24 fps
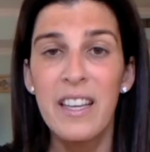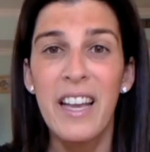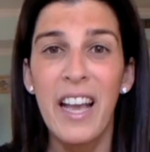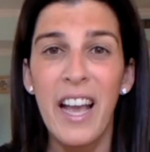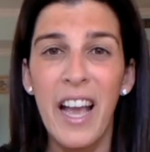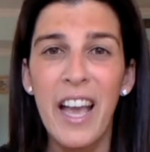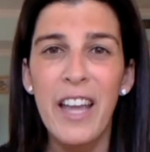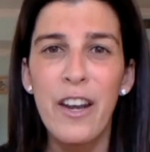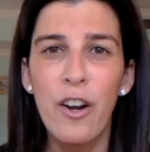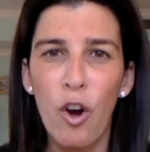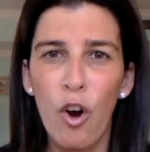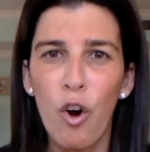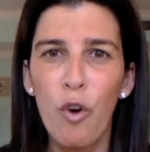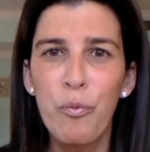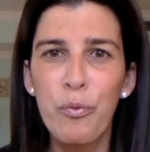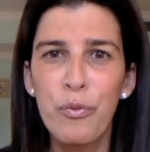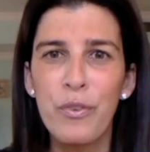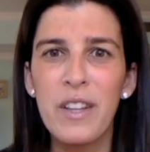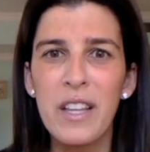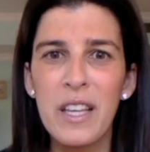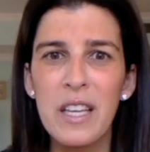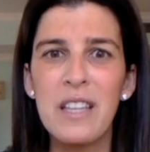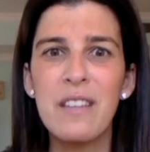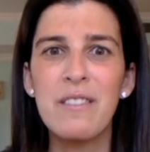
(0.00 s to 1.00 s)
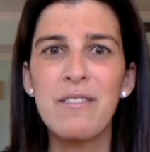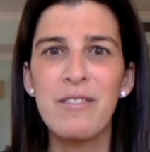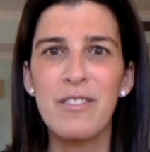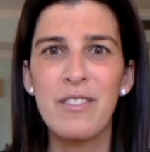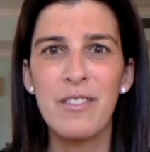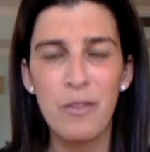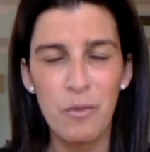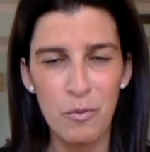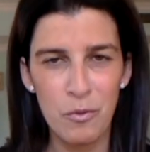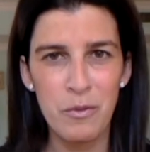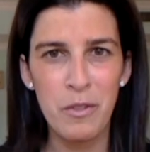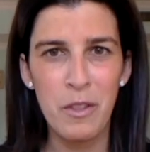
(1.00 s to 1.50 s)
and hopefully
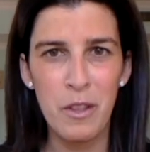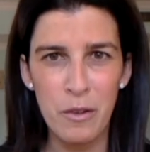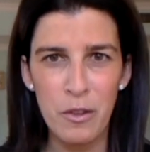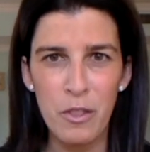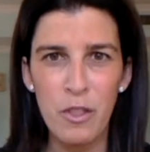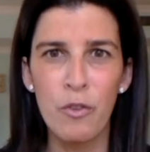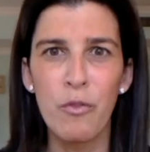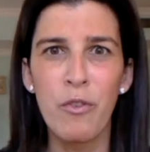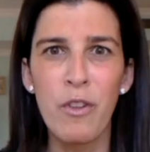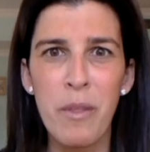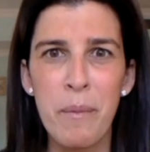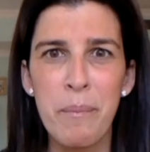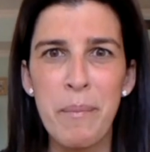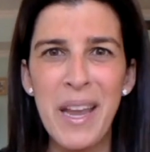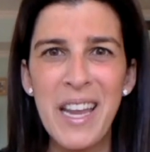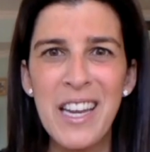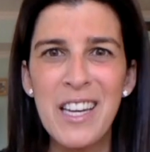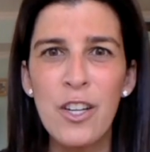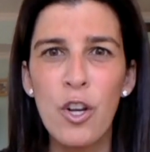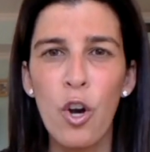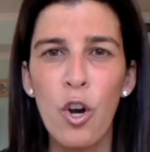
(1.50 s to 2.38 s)
the main